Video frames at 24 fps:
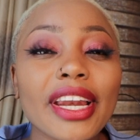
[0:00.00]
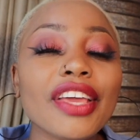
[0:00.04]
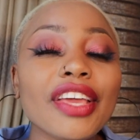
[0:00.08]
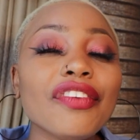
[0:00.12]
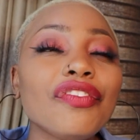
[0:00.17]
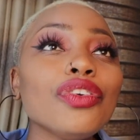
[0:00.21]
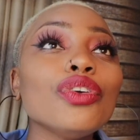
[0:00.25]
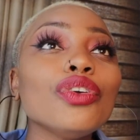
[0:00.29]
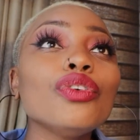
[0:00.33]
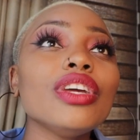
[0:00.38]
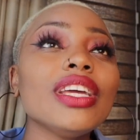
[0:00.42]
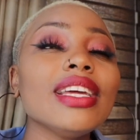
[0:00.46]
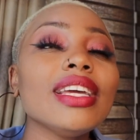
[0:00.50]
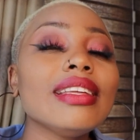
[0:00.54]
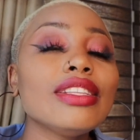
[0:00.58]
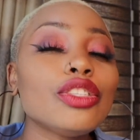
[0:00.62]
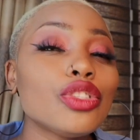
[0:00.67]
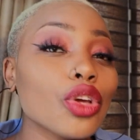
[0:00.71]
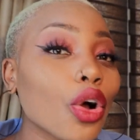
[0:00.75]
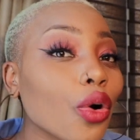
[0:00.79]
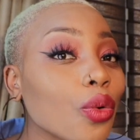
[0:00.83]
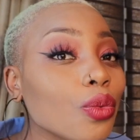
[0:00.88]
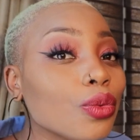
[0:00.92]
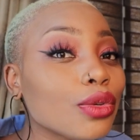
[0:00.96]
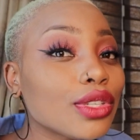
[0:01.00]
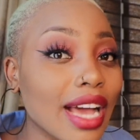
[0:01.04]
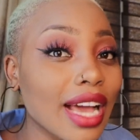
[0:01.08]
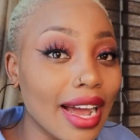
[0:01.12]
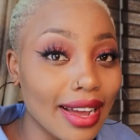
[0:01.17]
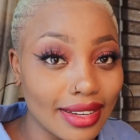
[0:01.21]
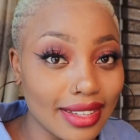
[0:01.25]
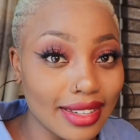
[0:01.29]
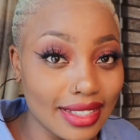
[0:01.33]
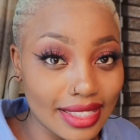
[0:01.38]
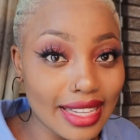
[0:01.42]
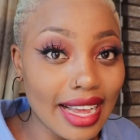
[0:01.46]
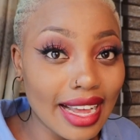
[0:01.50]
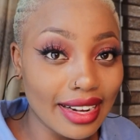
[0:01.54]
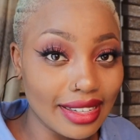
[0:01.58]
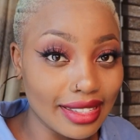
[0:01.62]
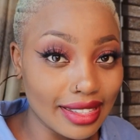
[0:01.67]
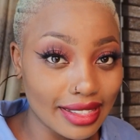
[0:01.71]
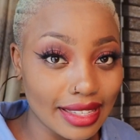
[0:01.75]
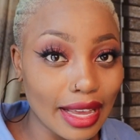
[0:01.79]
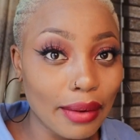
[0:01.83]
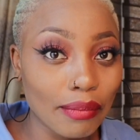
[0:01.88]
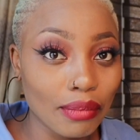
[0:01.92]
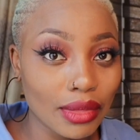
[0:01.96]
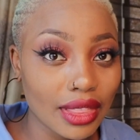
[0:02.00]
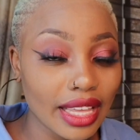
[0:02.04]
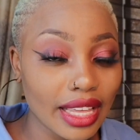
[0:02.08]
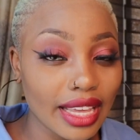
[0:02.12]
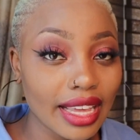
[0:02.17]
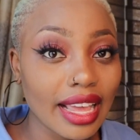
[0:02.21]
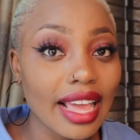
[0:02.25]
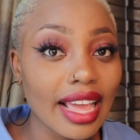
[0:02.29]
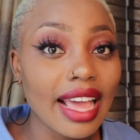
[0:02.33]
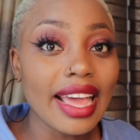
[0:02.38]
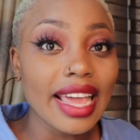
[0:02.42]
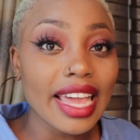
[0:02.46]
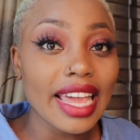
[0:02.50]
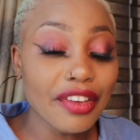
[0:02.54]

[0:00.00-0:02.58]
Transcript: if you don't understand something,